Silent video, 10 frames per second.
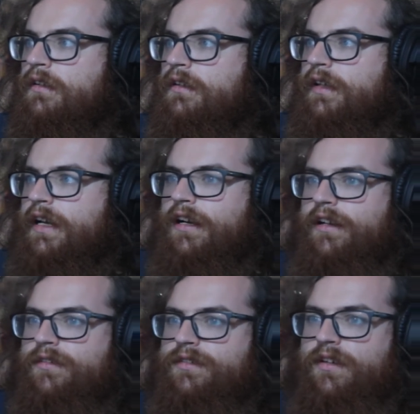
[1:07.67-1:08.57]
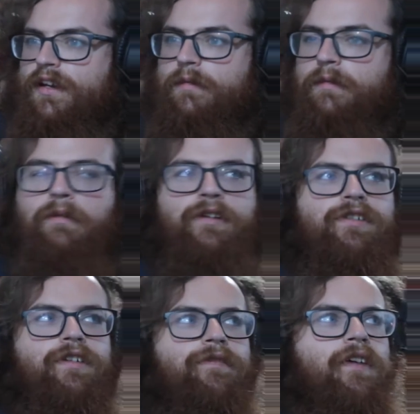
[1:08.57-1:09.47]
There it goes. Okay, we weren't
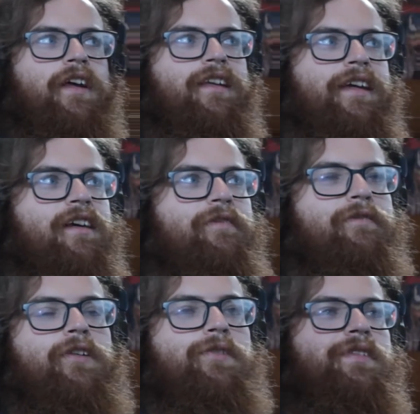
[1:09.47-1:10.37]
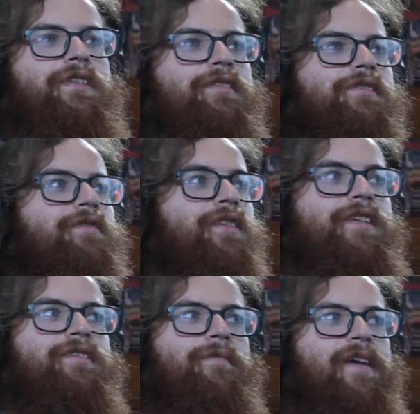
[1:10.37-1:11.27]
sure if I had like frozen the
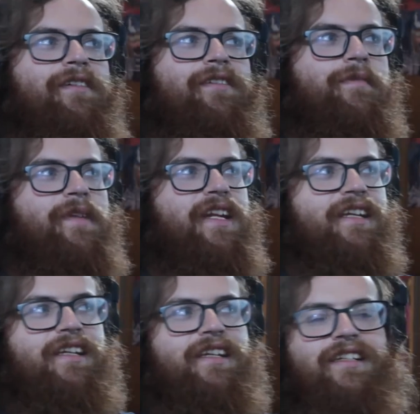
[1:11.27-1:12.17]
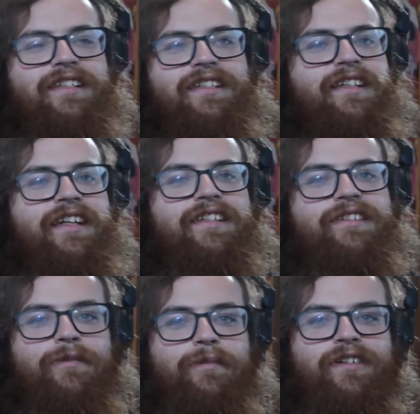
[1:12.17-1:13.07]
screen somehow because I'm an idiot, like
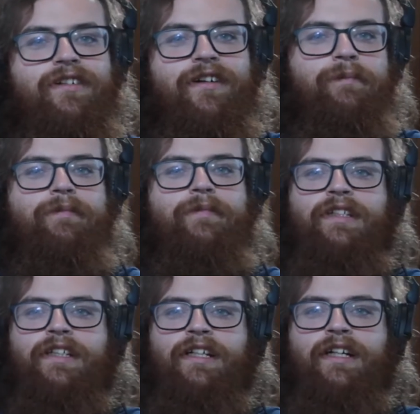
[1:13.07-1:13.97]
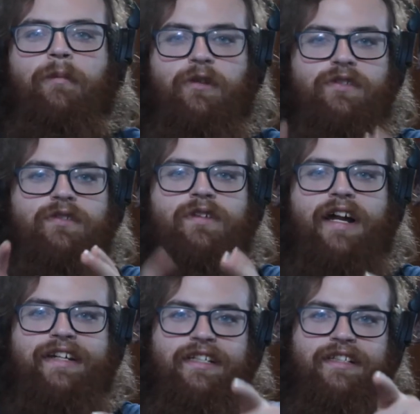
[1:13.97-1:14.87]
super dumb. I'm also I
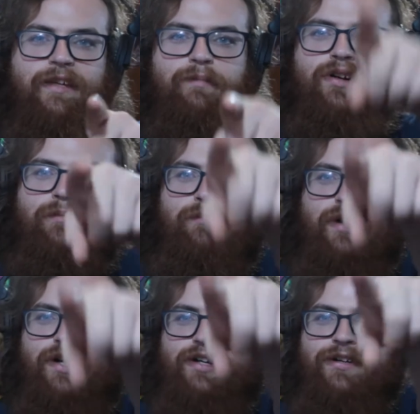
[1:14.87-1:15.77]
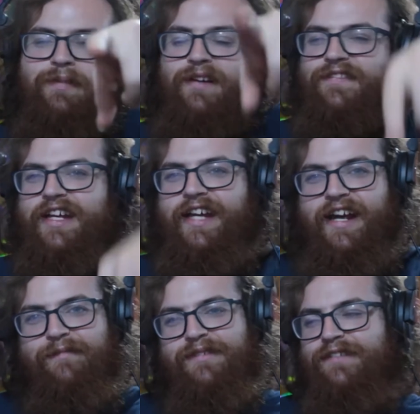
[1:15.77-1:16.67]
need to like put a bird above the
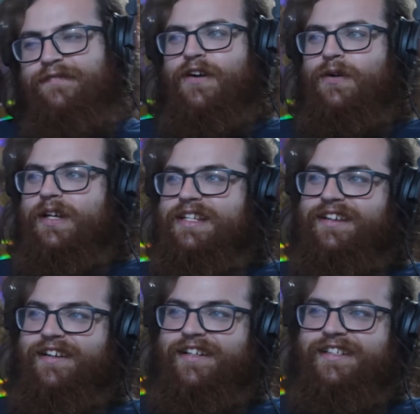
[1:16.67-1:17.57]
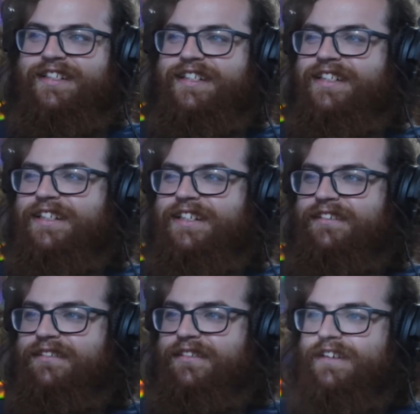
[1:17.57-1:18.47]
camera to focus on
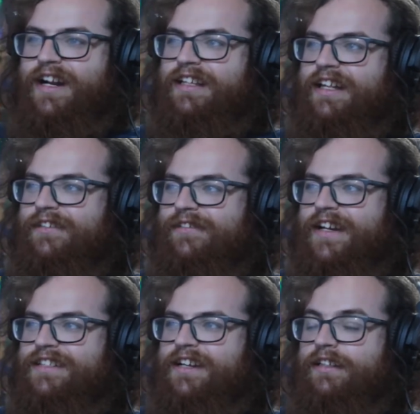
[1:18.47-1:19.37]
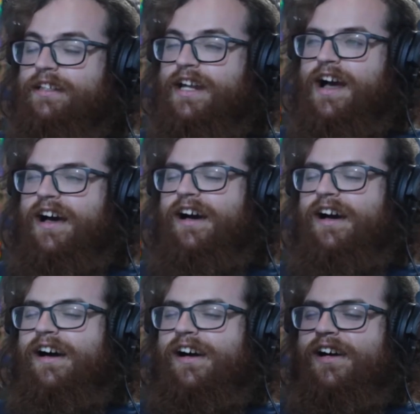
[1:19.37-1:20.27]
for when I like wait to talk.
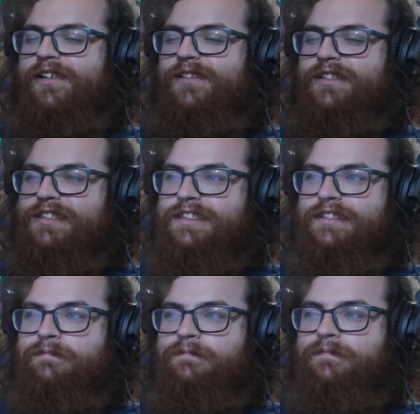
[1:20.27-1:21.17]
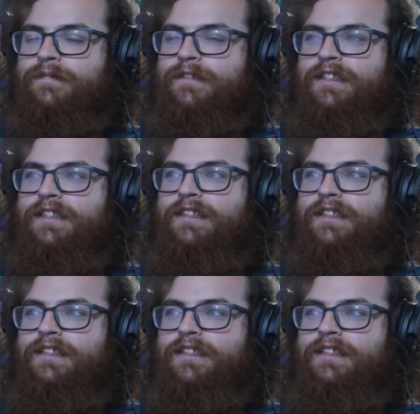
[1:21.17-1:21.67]
No. Shall it?